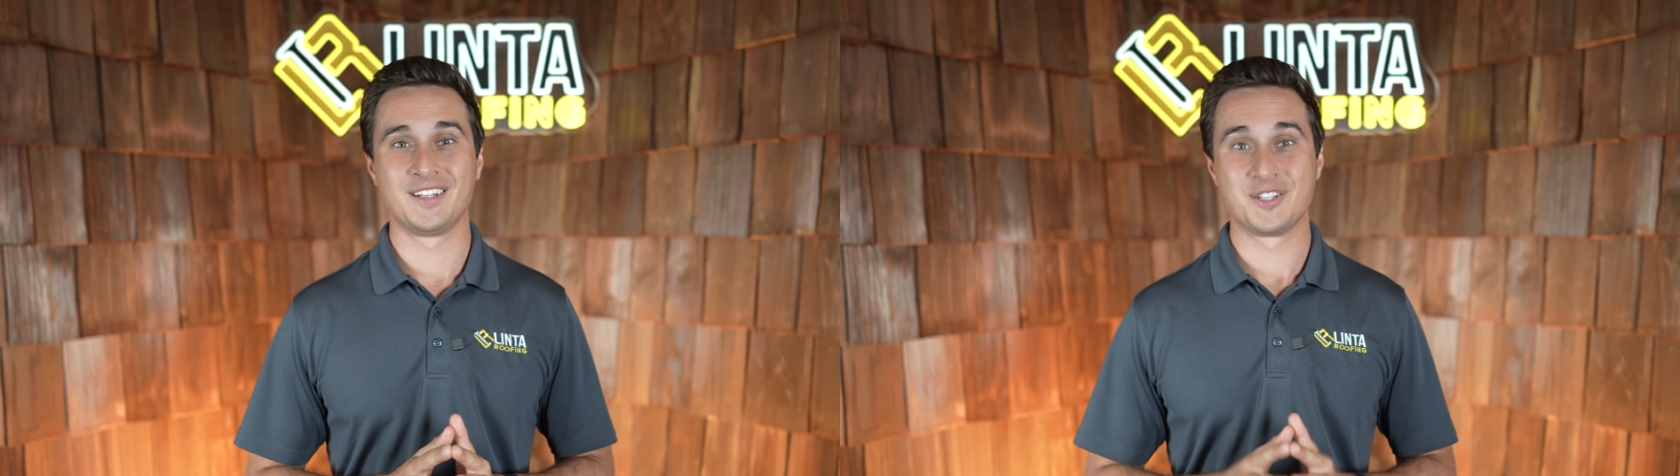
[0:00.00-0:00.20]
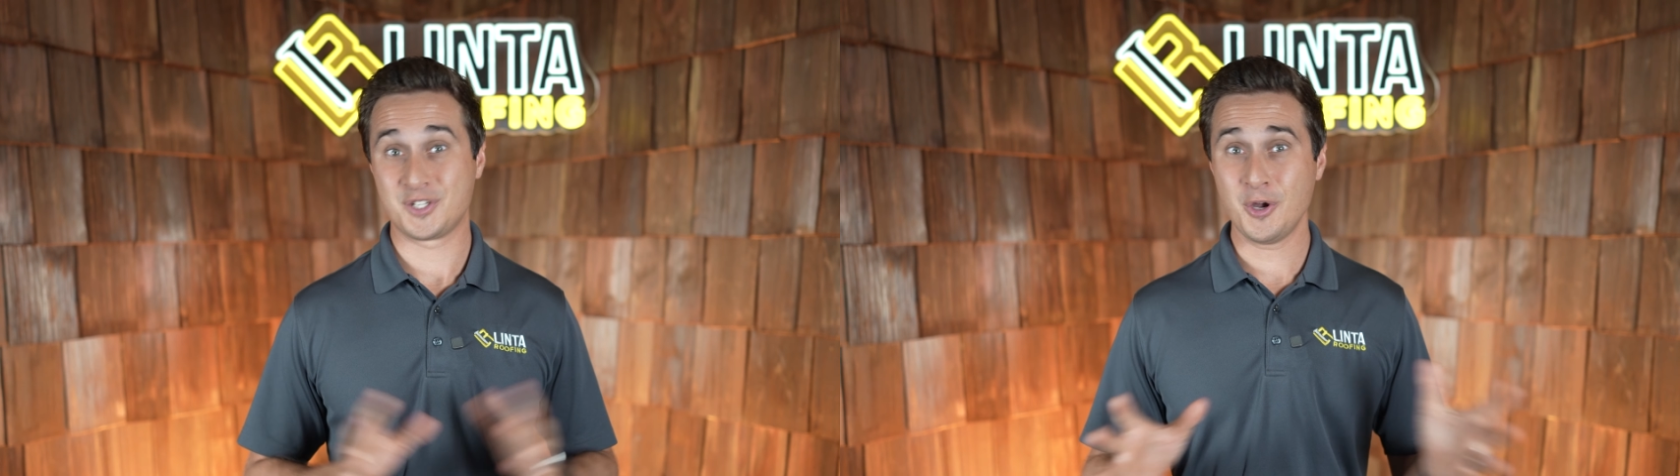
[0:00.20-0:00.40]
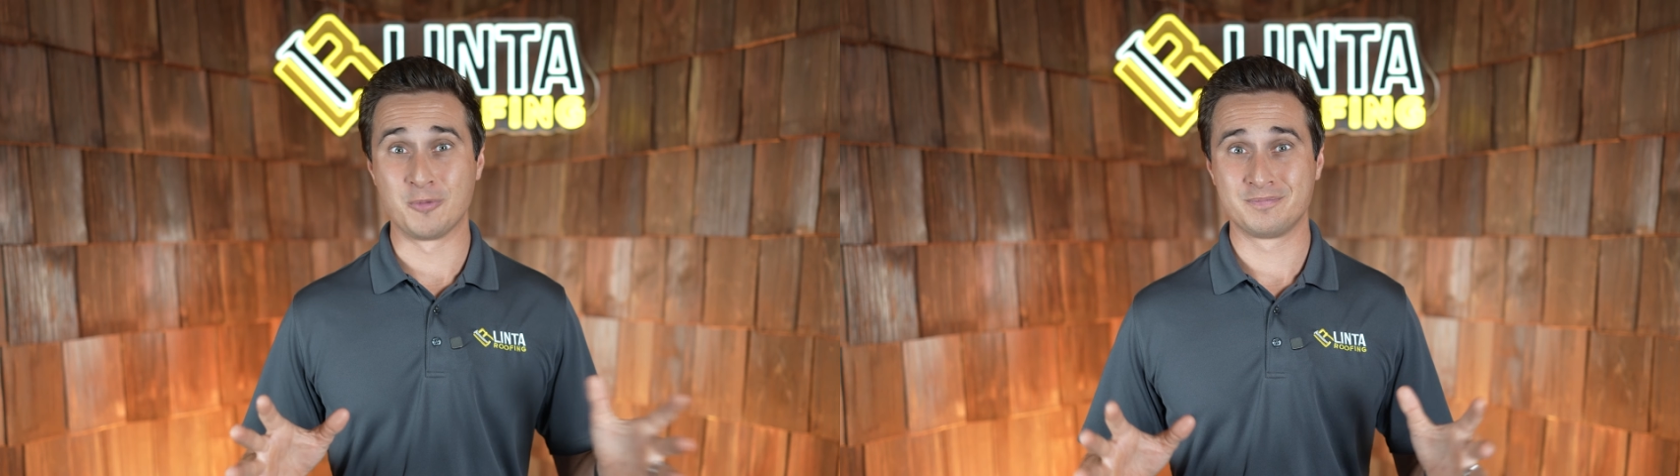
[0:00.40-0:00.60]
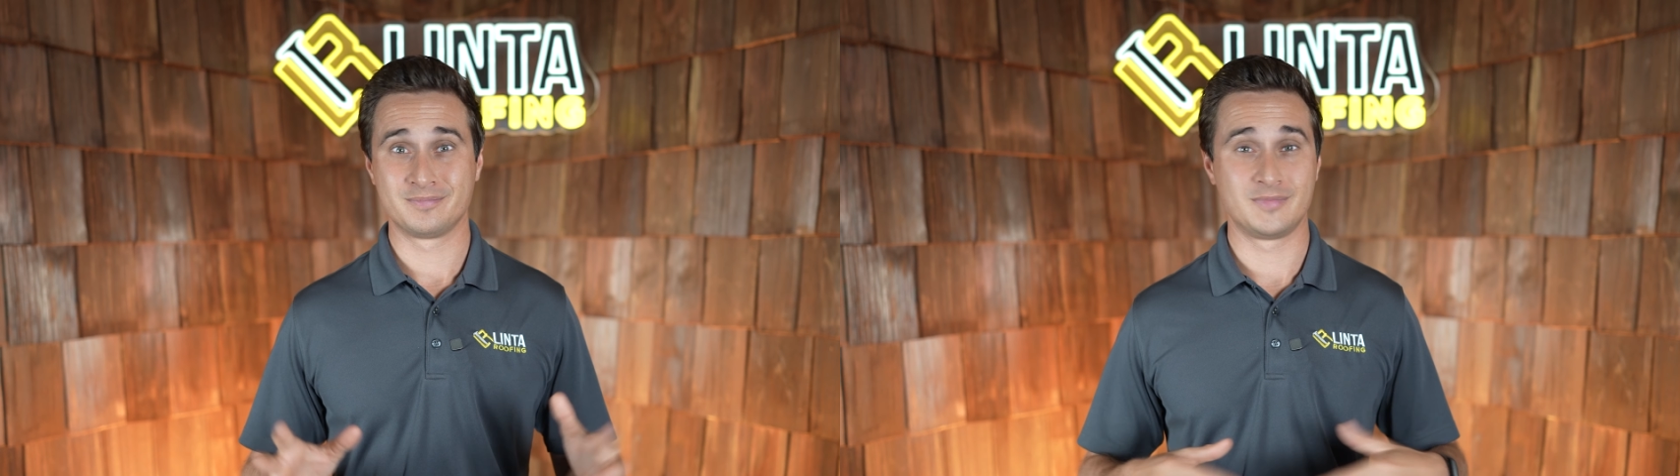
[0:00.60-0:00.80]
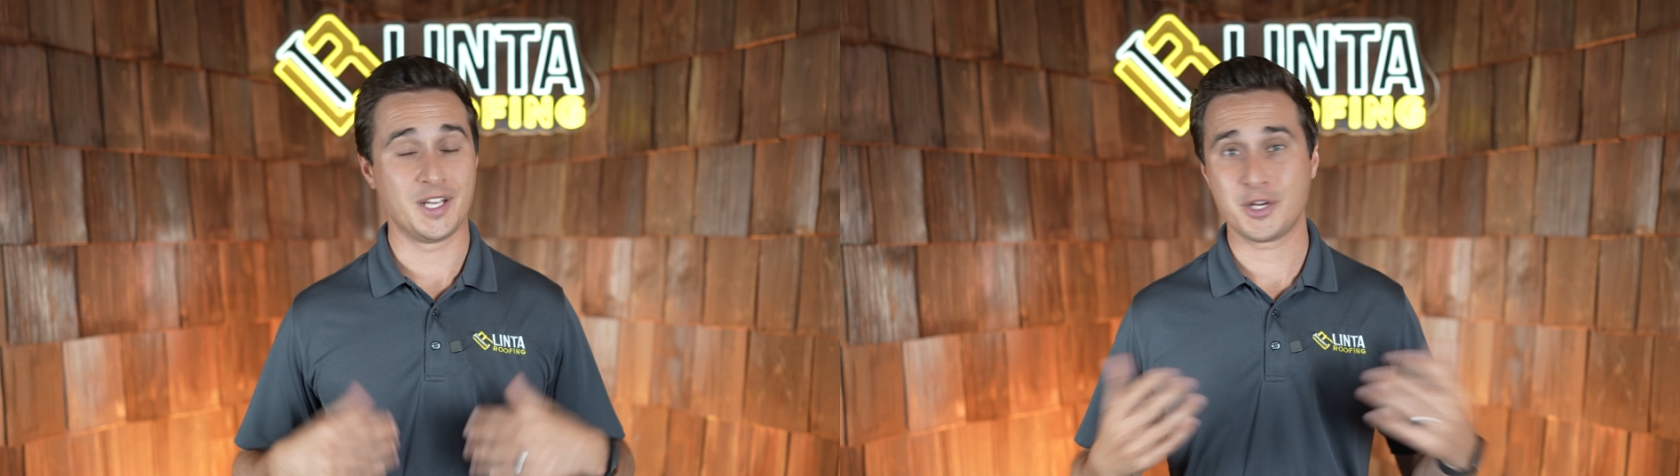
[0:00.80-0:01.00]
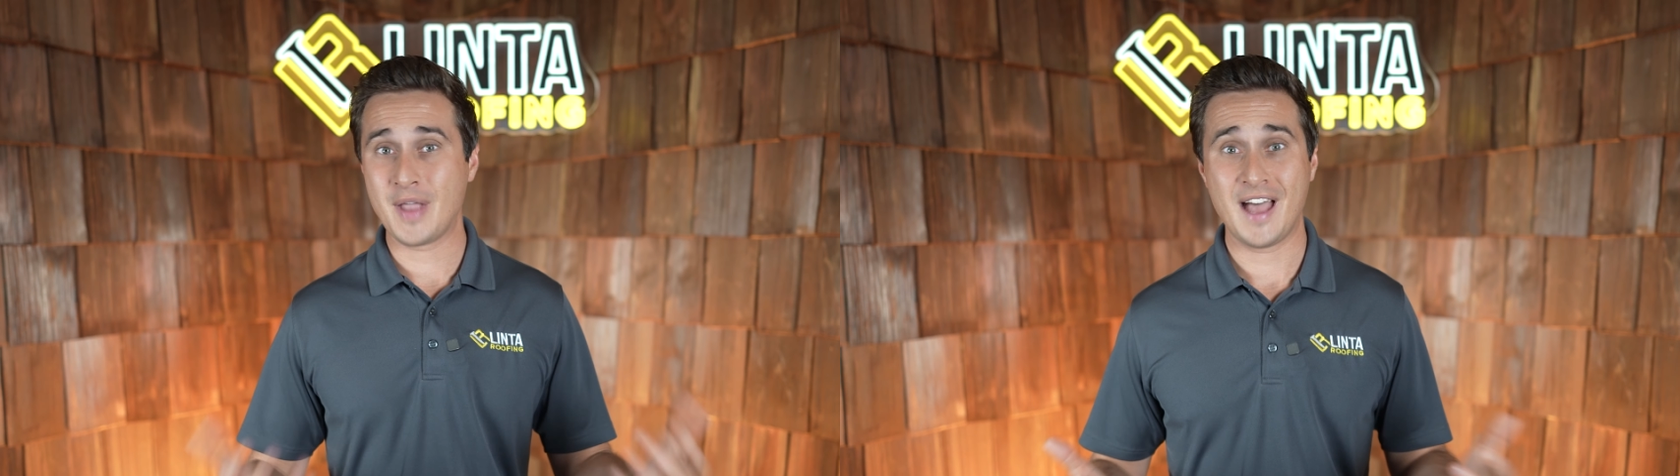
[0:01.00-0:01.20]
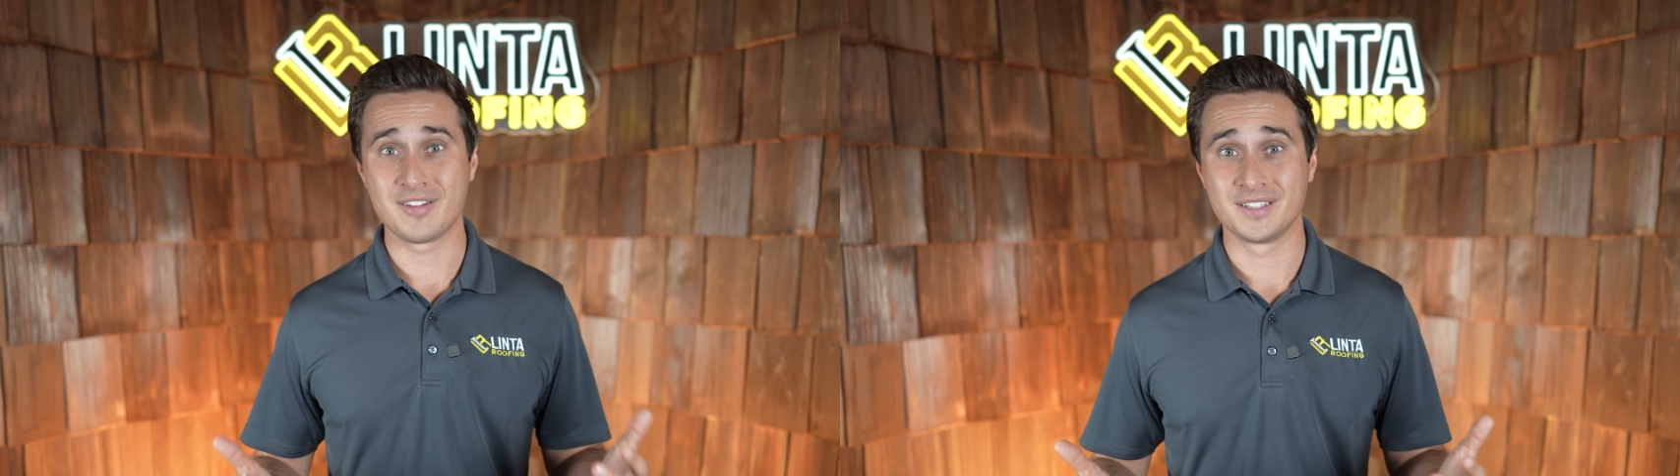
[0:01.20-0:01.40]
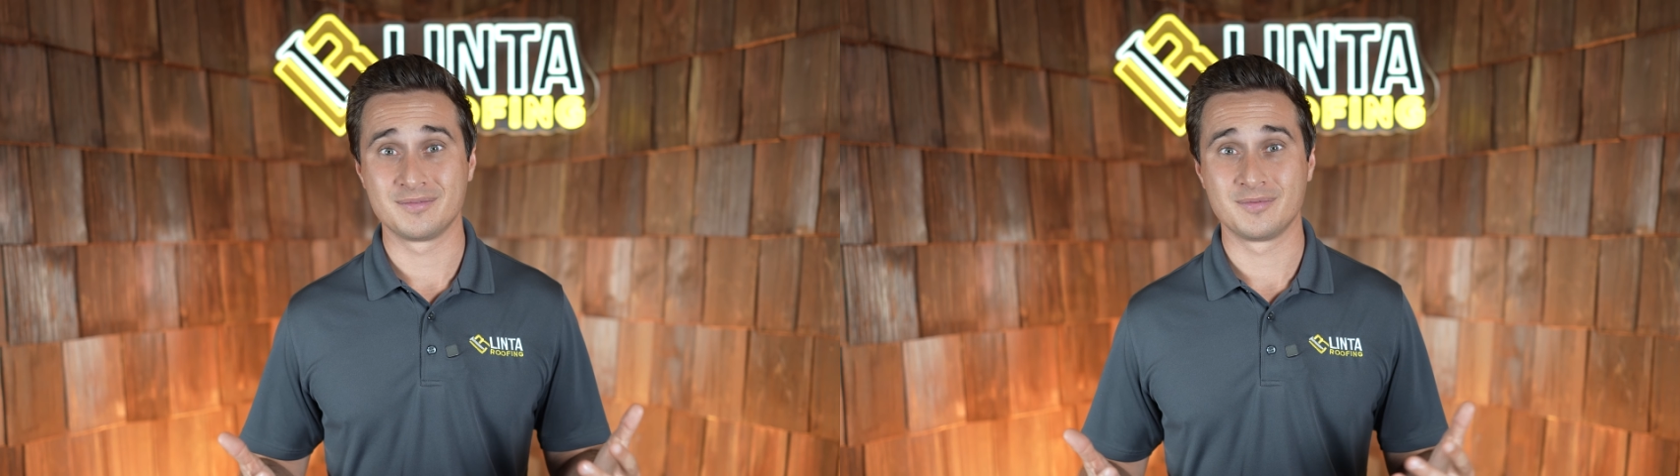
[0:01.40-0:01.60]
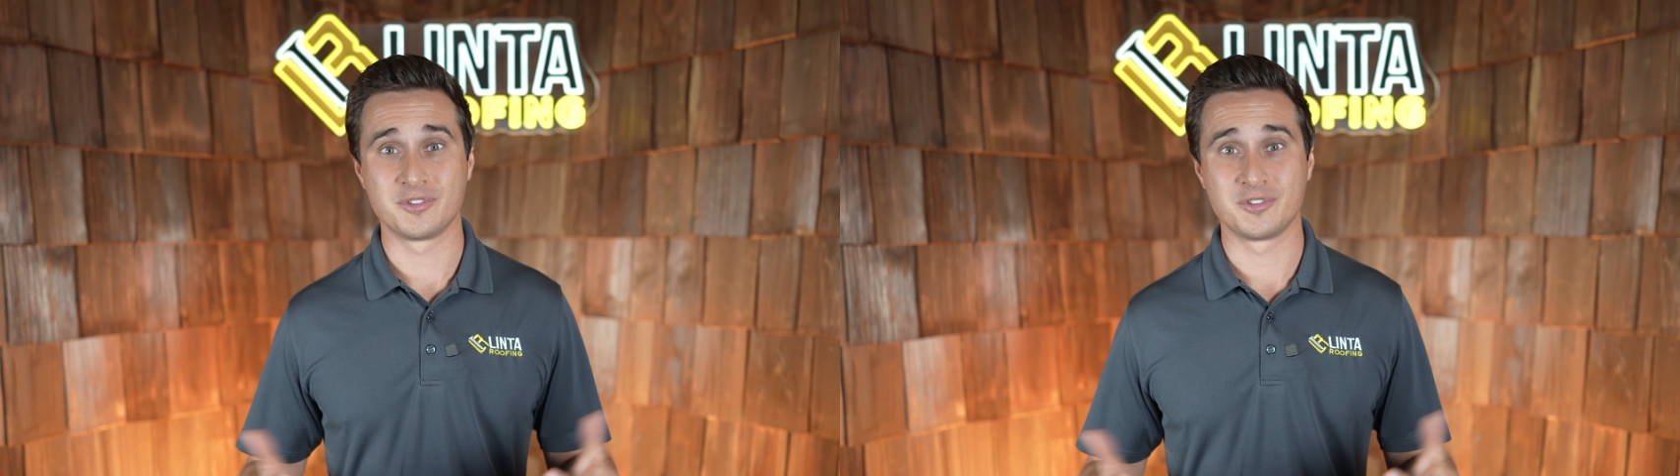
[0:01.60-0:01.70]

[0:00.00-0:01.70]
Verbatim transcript: So, there you have it